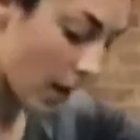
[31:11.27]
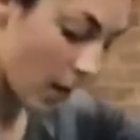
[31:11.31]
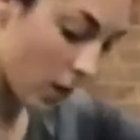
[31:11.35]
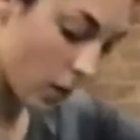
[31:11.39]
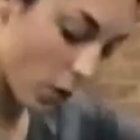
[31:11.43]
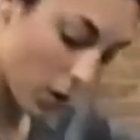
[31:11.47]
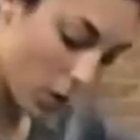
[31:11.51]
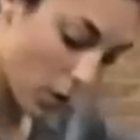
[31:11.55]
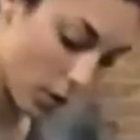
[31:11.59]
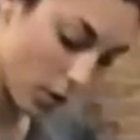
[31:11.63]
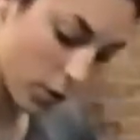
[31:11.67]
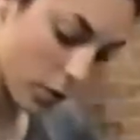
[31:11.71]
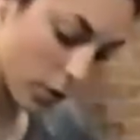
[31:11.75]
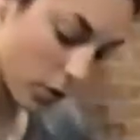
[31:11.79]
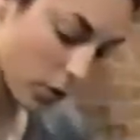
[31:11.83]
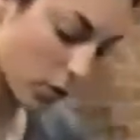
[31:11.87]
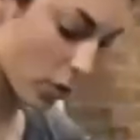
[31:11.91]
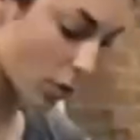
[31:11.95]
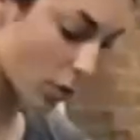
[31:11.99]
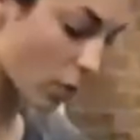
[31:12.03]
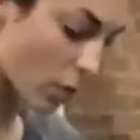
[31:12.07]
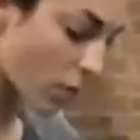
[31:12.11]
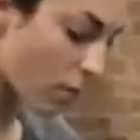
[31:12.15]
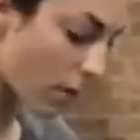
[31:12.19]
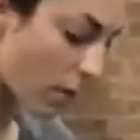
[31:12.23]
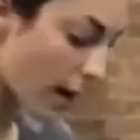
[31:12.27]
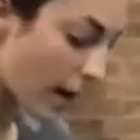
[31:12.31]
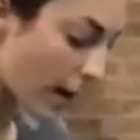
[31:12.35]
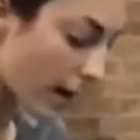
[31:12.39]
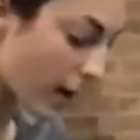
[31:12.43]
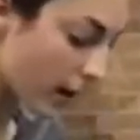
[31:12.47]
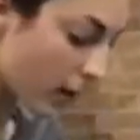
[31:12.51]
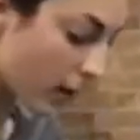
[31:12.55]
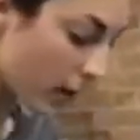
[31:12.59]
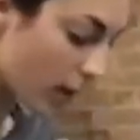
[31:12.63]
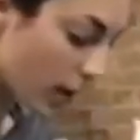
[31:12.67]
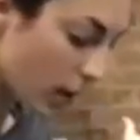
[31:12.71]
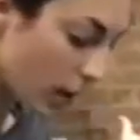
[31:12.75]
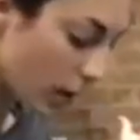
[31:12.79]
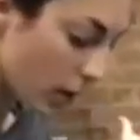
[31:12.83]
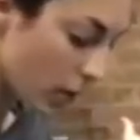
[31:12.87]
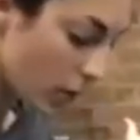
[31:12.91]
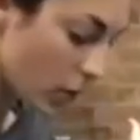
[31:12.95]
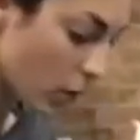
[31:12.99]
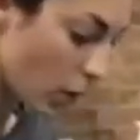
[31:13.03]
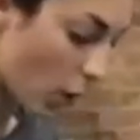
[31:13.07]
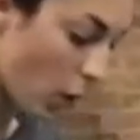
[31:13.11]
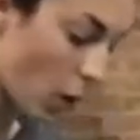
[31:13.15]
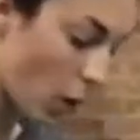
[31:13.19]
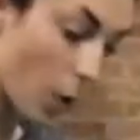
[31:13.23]
You're going to try
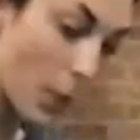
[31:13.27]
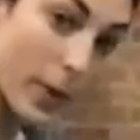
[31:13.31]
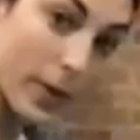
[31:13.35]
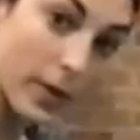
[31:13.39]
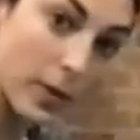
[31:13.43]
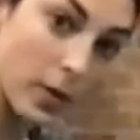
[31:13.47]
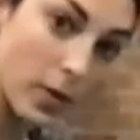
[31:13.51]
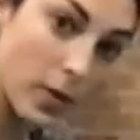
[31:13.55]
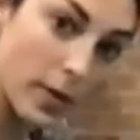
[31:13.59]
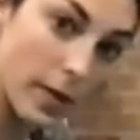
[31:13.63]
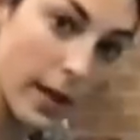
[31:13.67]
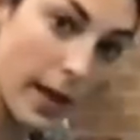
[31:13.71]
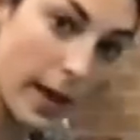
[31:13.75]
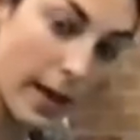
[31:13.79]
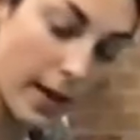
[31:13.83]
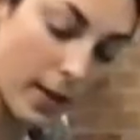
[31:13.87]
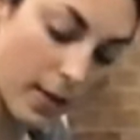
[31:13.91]
to open those legs